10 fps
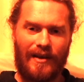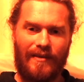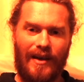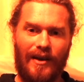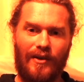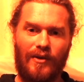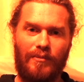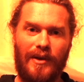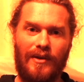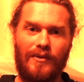then it could
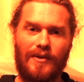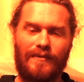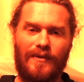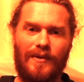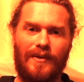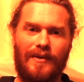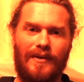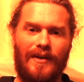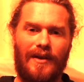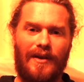be useful
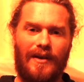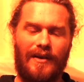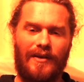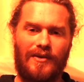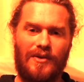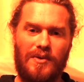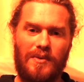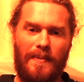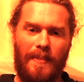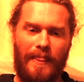
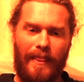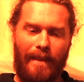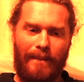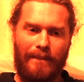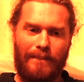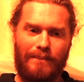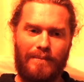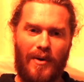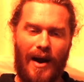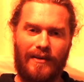to
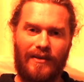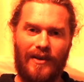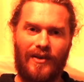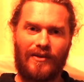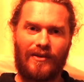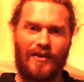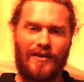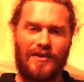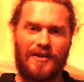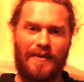practice
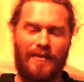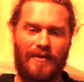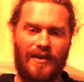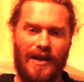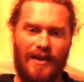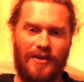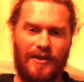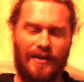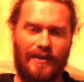semen retention.